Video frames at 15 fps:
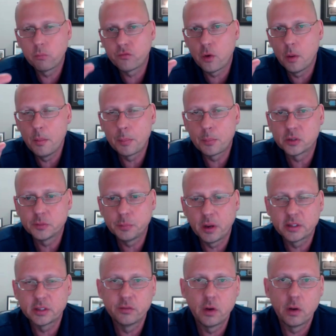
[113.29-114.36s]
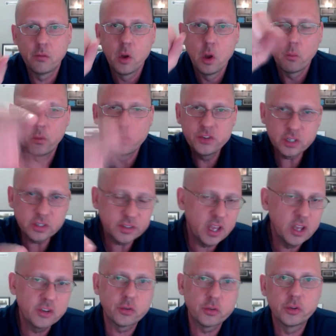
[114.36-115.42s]
from a perspective of we just
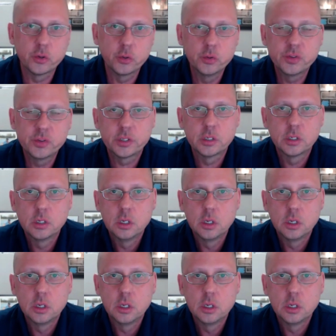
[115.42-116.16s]
introduced